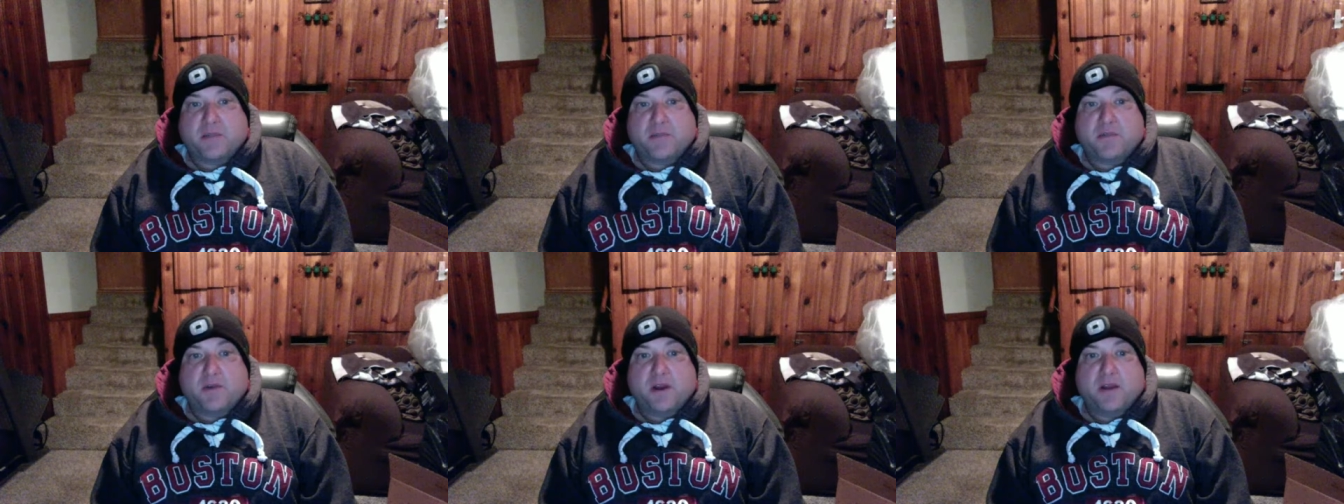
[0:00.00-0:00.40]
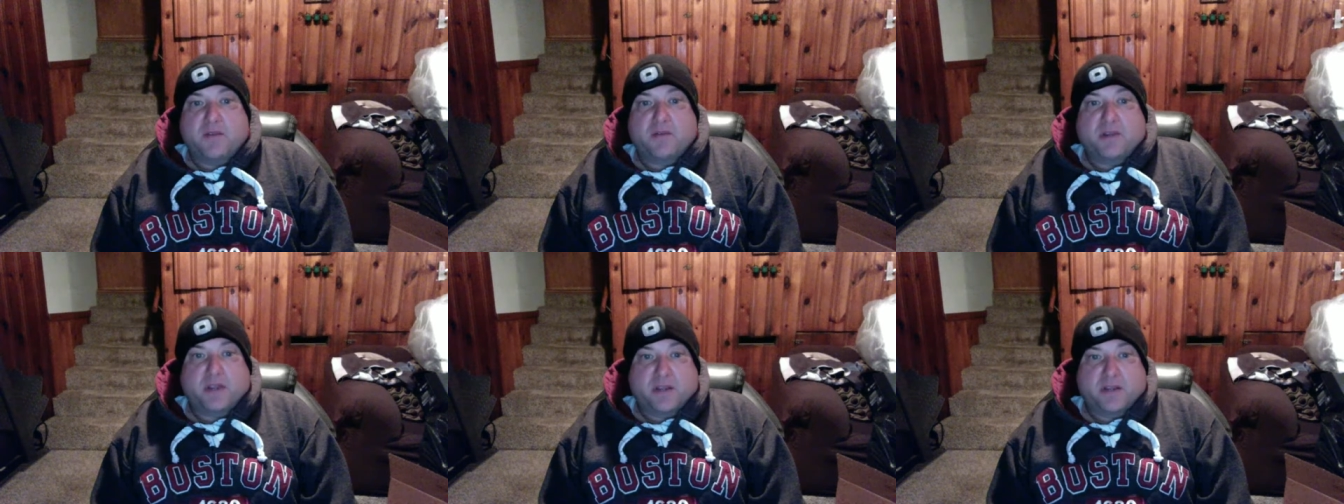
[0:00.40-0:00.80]

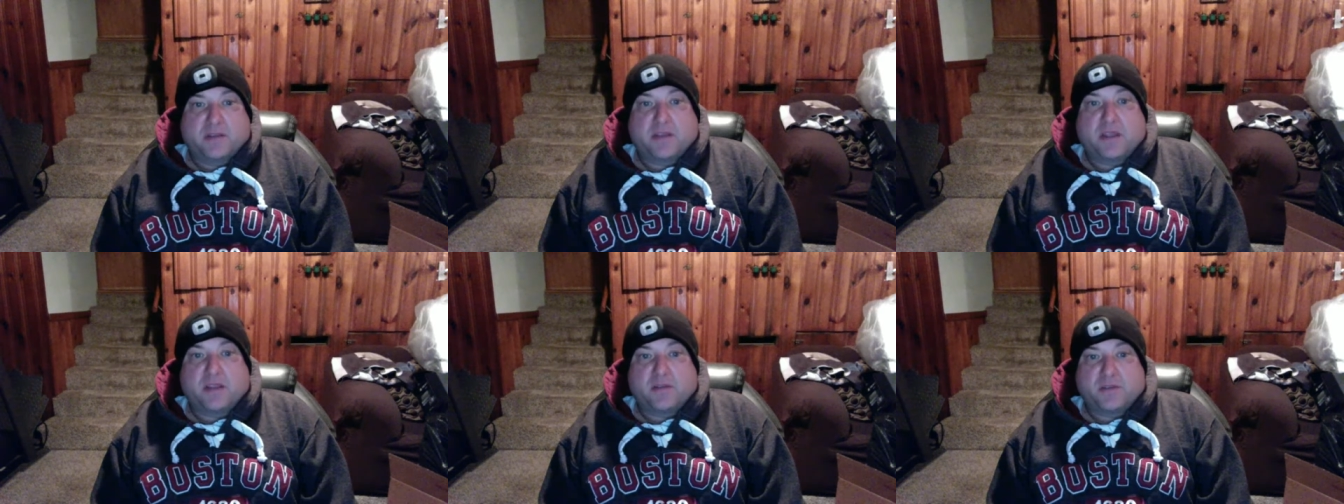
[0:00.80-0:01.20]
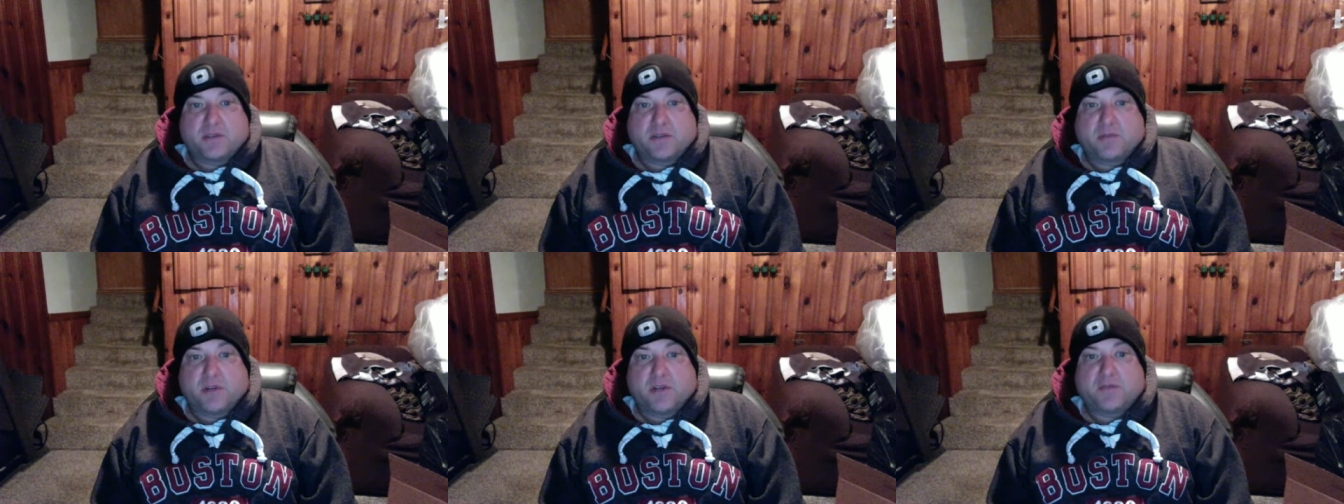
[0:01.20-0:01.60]
around. And thank you
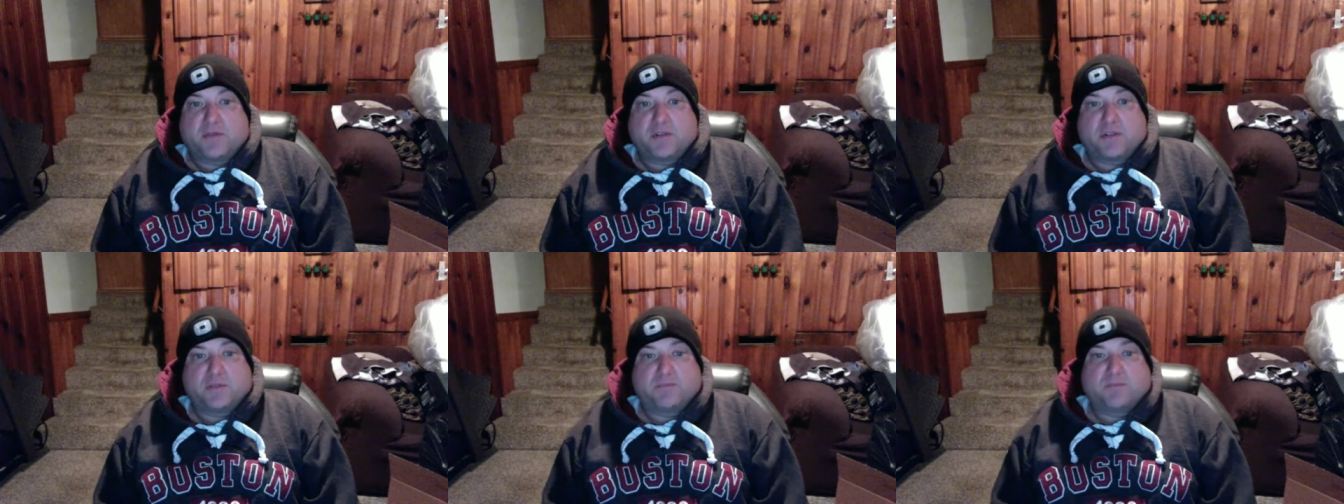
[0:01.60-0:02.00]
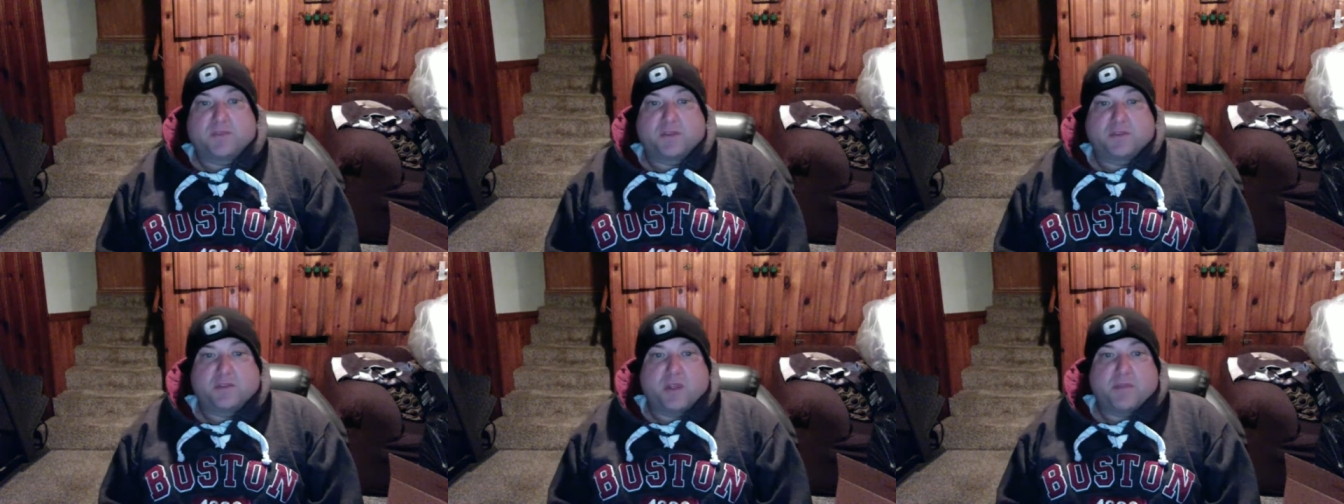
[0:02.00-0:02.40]
so much
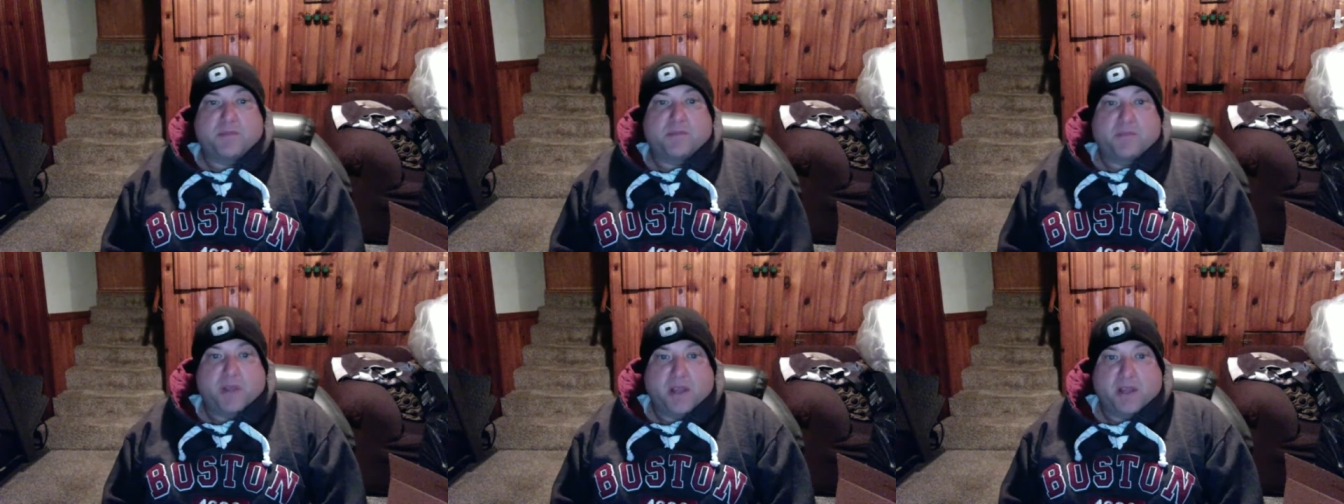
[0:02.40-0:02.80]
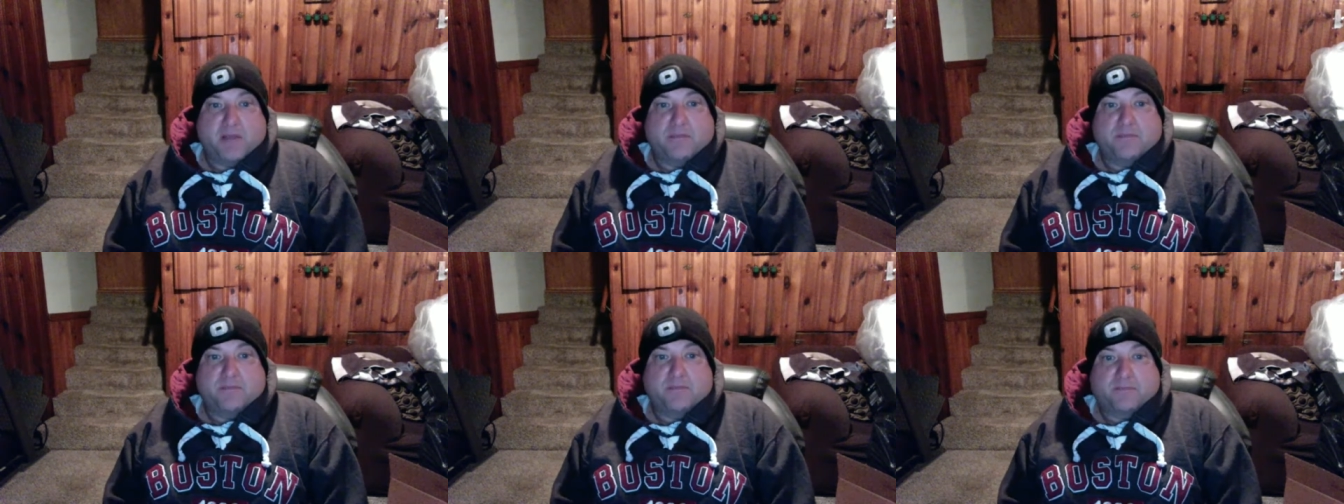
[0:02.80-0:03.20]
for stopping
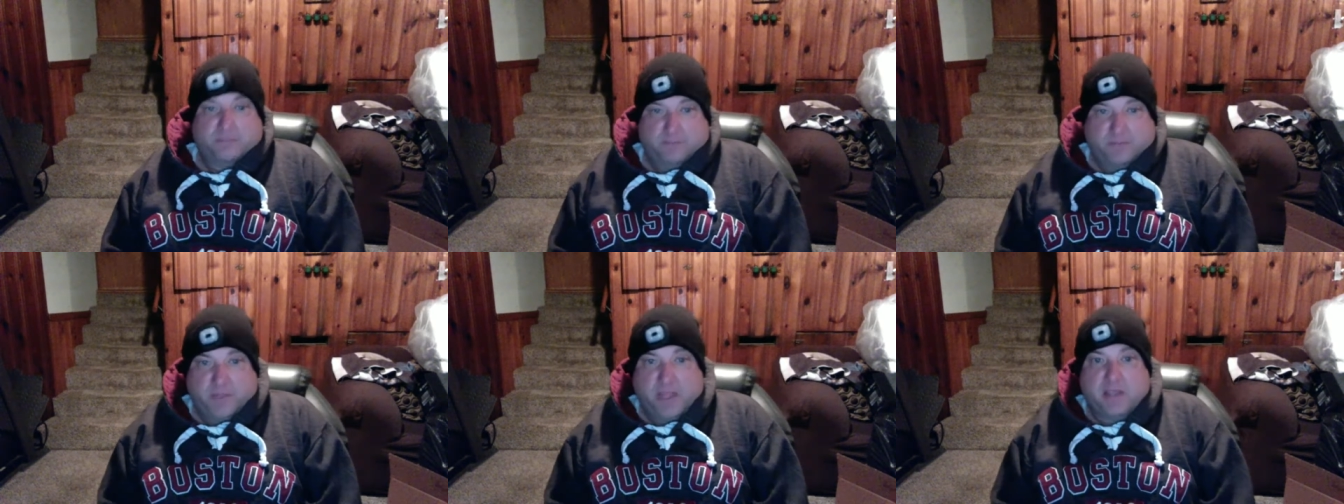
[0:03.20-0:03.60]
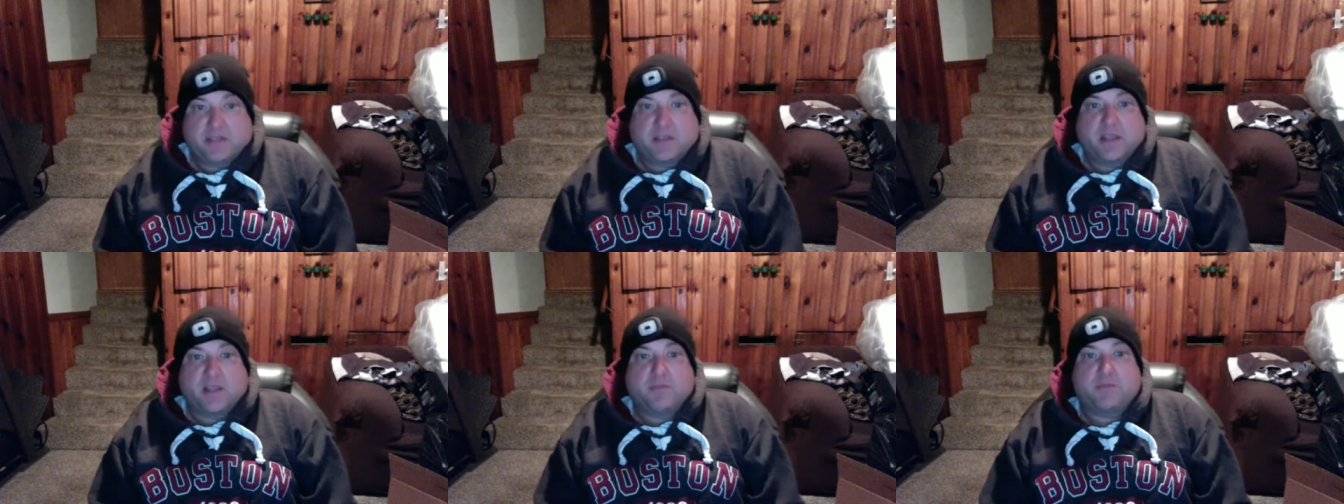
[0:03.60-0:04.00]
by. Thanks,
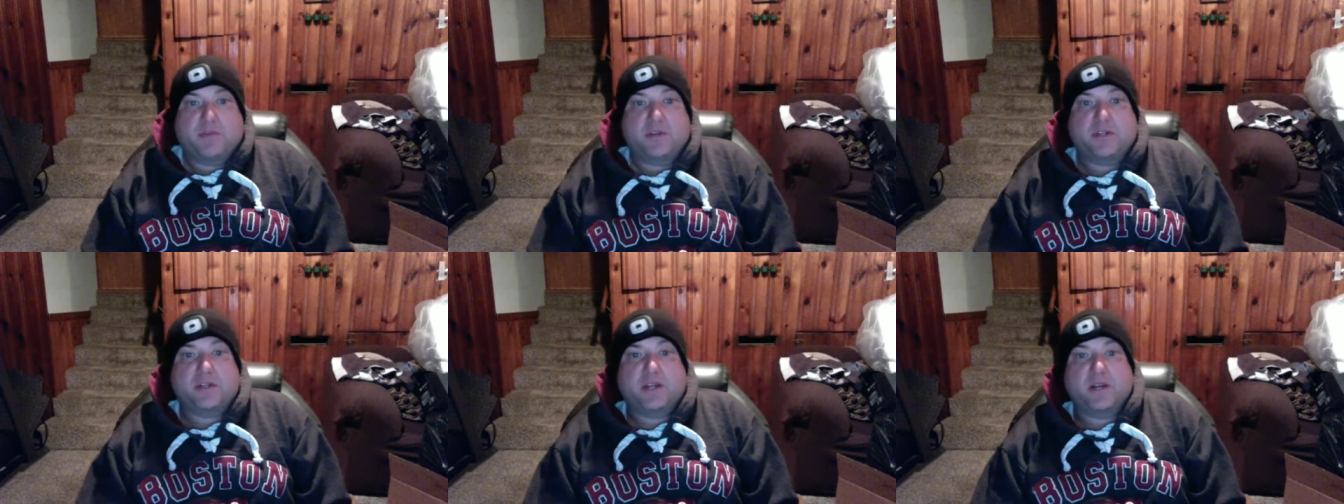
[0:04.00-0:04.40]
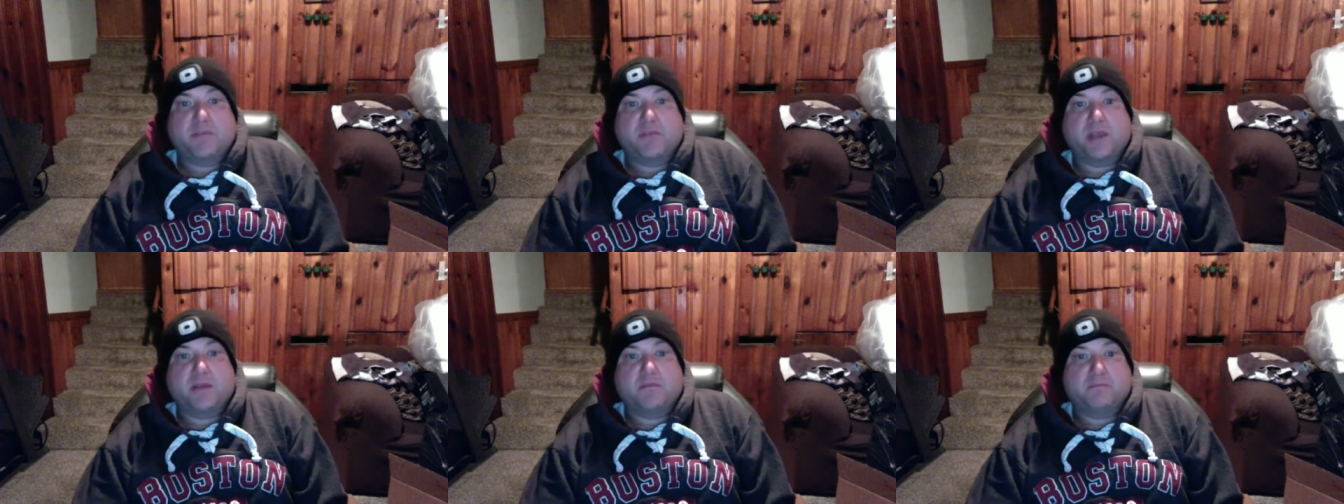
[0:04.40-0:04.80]
Dale. I appreciate
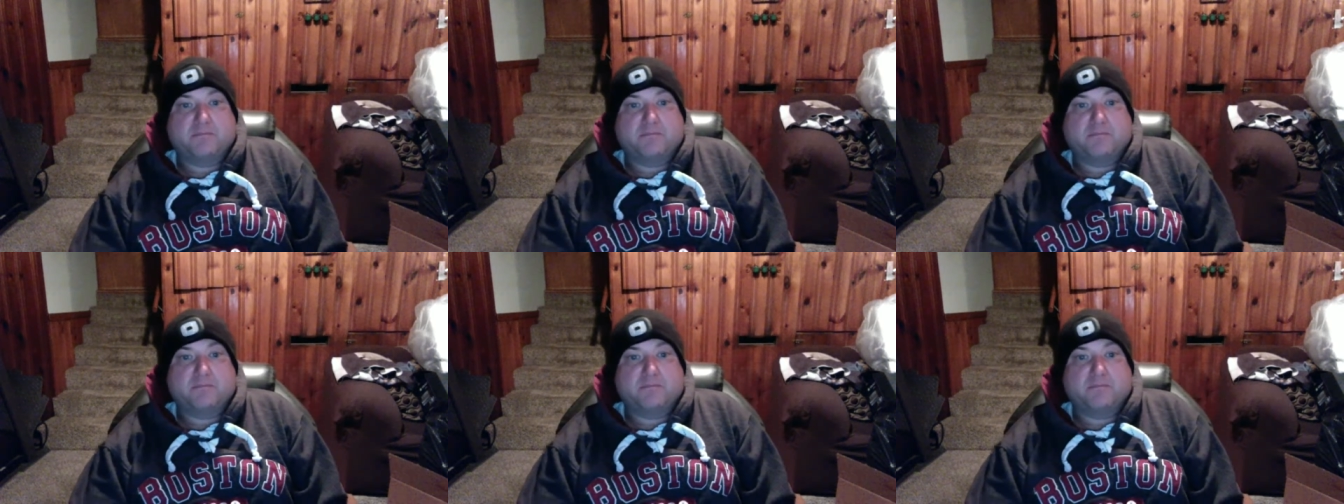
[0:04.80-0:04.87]
it, man.